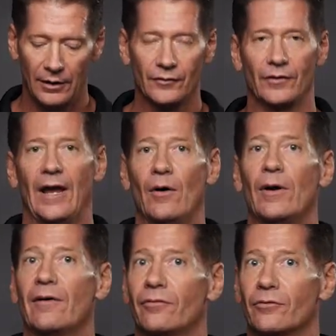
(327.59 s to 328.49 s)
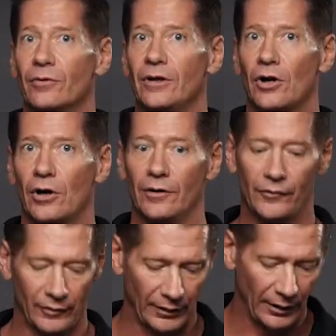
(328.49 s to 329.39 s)
So now we have 3
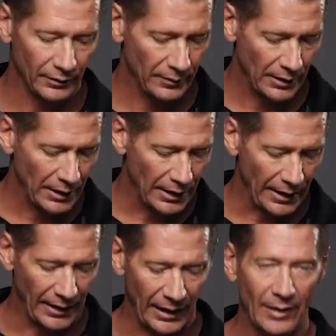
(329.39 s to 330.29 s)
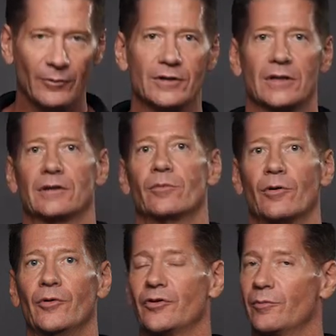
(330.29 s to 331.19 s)
cards in there. And I'm going to take the
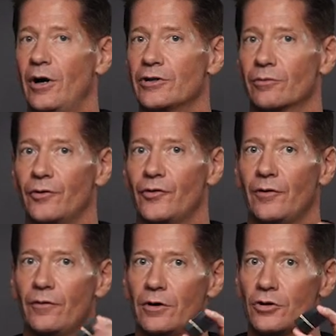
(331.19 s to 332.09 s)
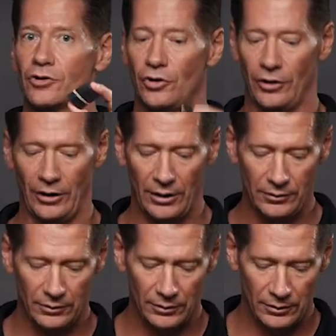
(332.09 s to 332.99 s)
Pro Mystic modular receiver, turn it
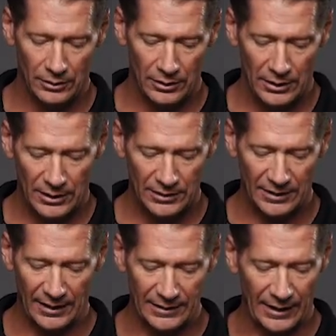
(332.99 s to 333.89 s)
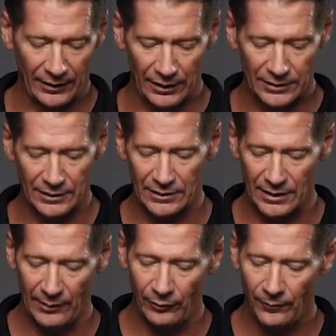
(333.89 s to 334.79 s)
on, set it down onto the
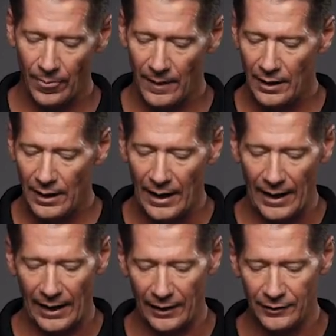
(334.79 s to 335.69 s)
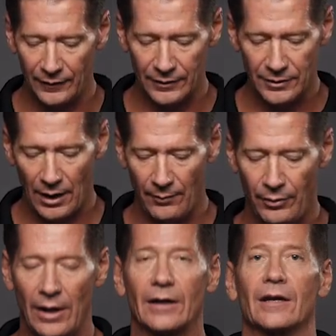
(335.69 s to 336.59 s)
table. And the top
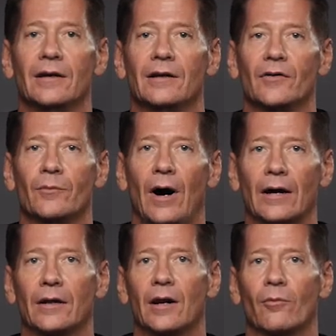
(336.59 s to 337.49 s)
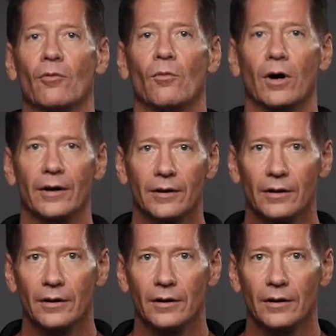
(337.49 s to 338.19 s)
pocket is pocket number 1.